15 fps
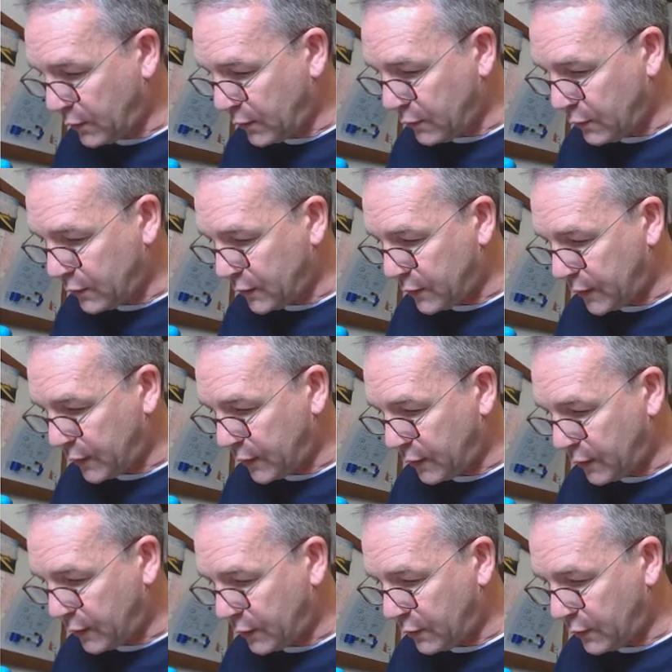take
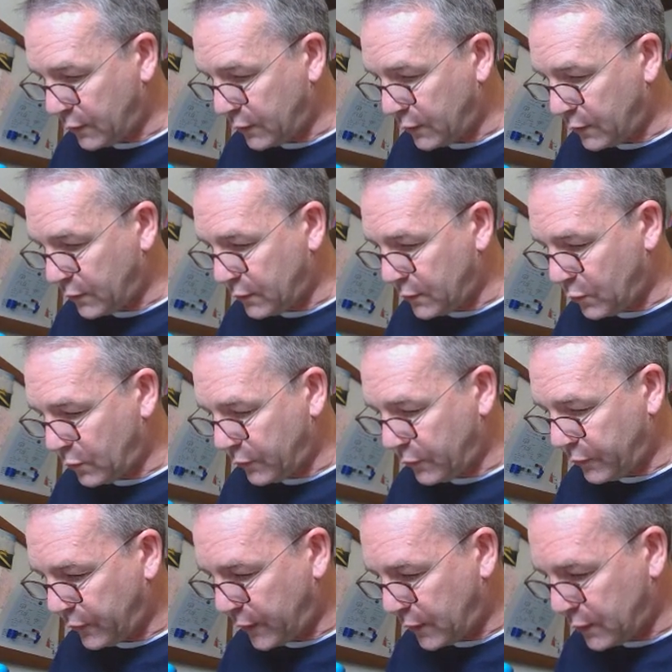2 off
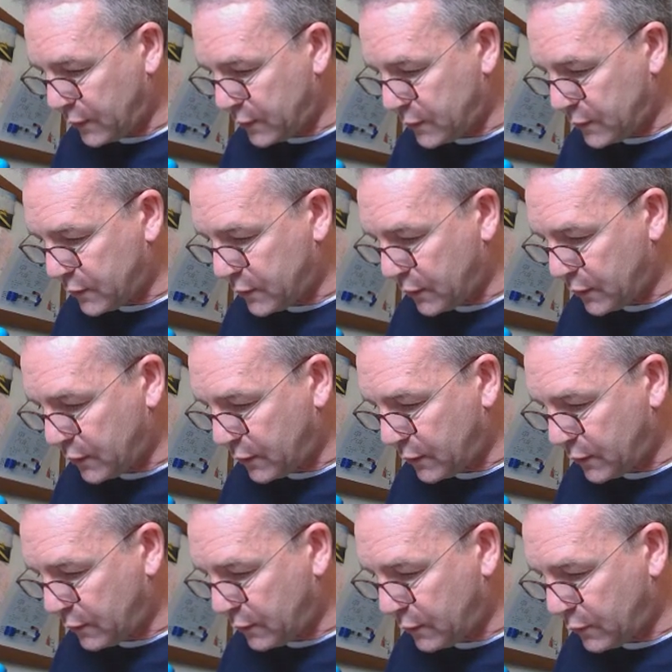there, so
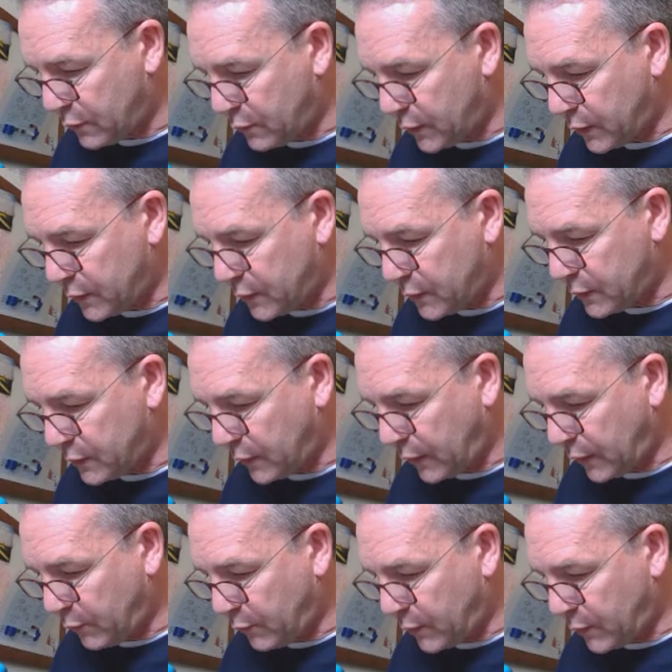it's 8
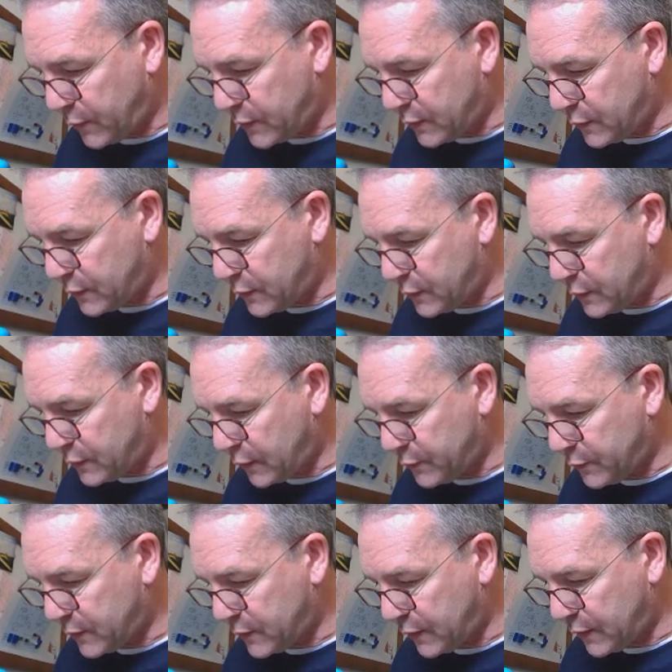millimeters times 10 to the
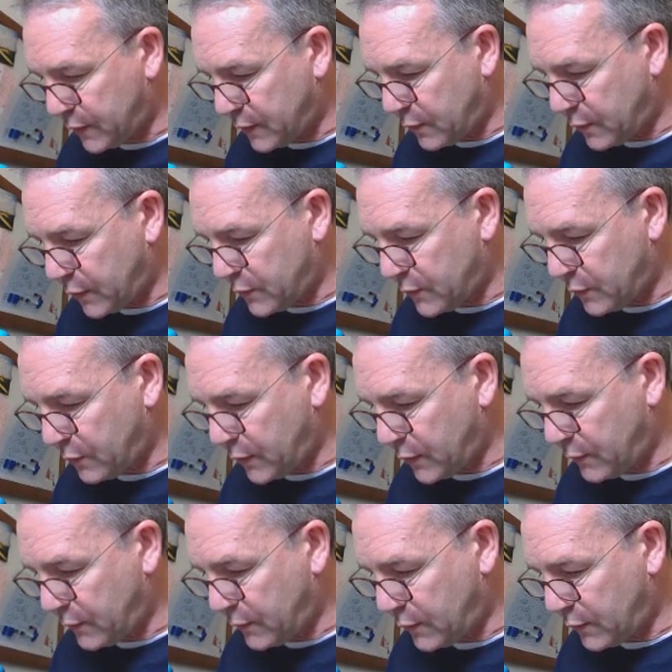minus 3
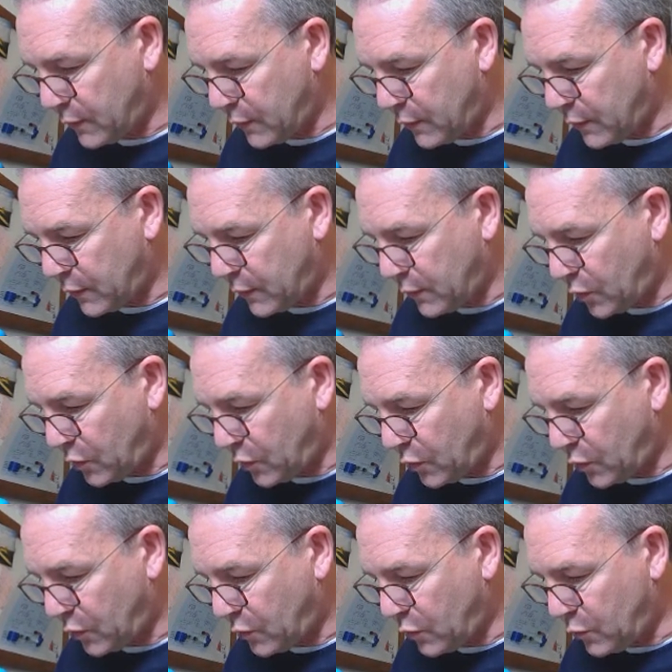
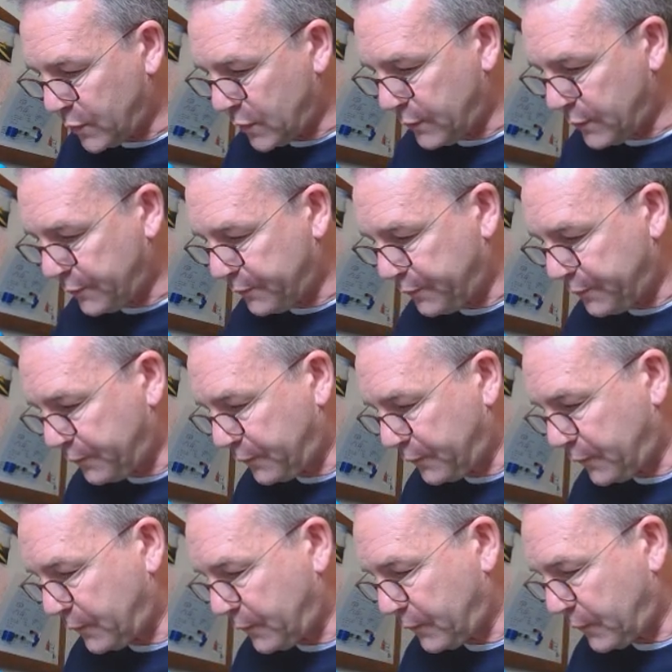cubed
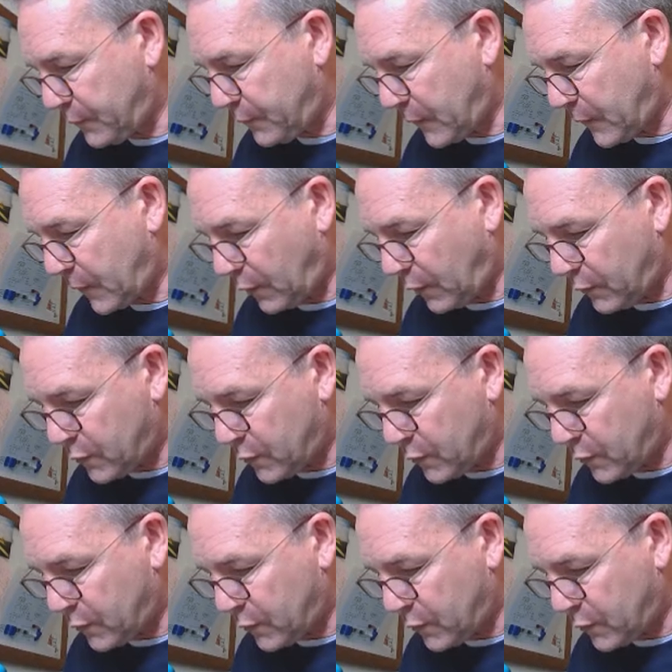over 12.